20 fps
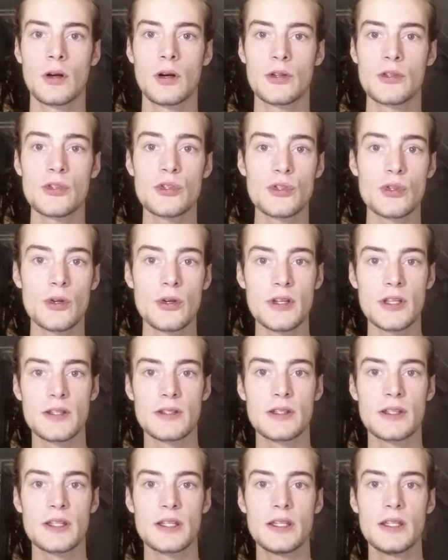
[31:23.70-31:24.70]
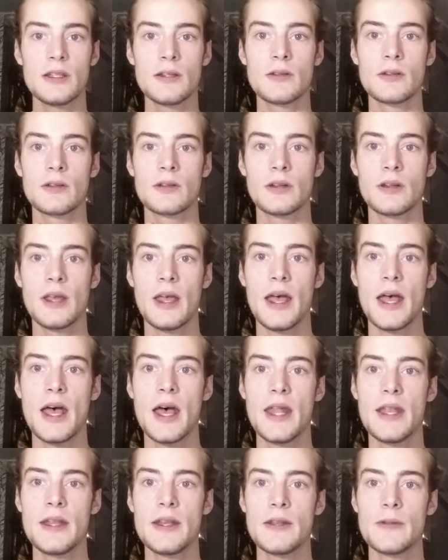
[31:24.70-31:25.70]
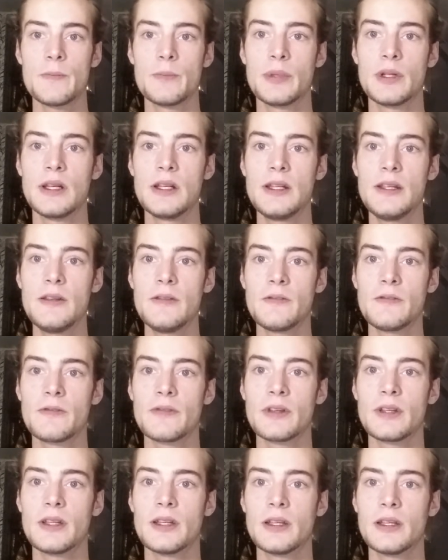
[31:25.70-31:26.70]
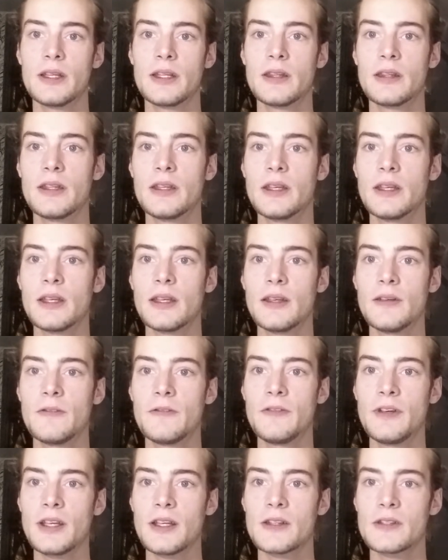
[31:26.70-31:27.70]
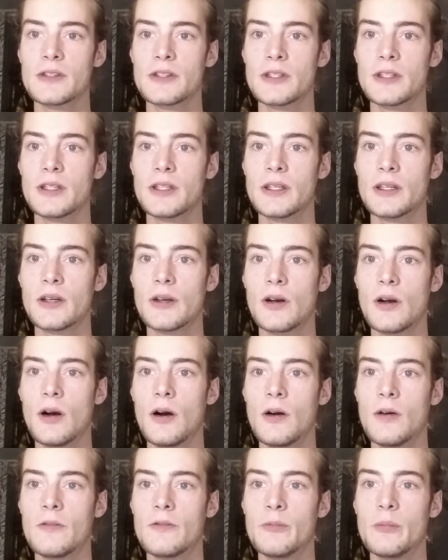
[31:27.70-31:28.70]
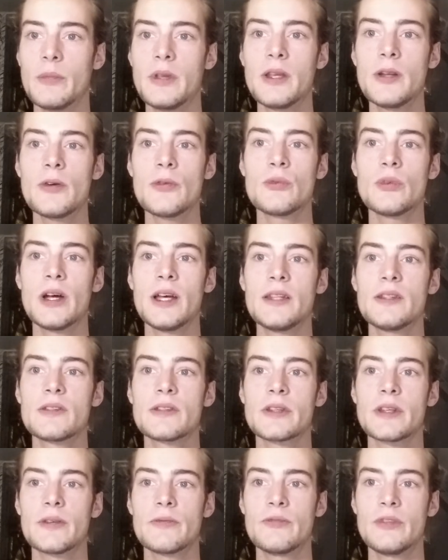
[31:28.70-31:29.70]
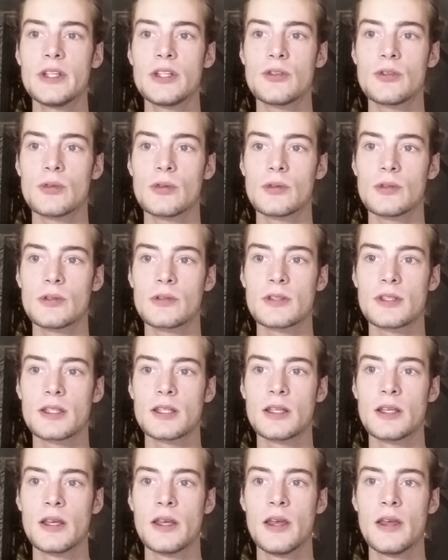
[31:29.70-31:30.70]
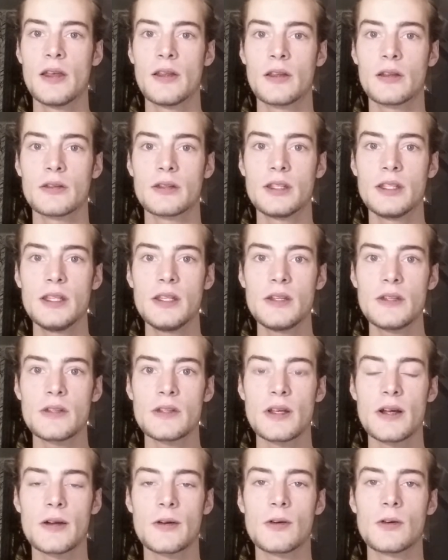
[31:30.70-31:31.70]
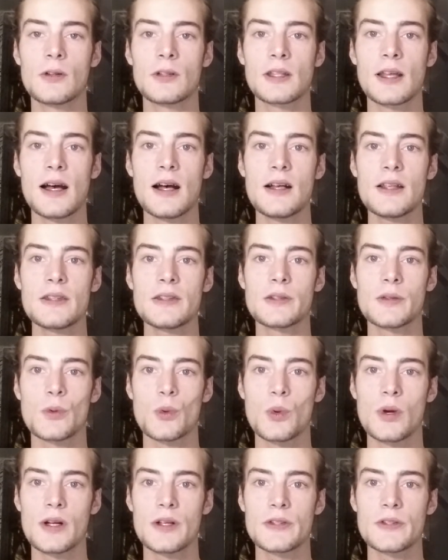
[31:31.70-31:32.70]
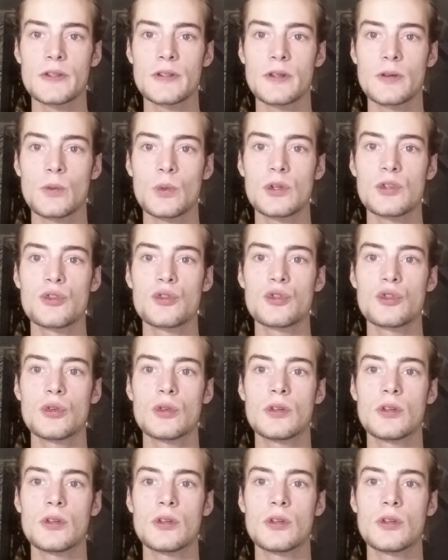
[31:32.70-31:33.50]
uncertainty, and belief in the efficacy of mere rites and rituals. These are called Āsavas, which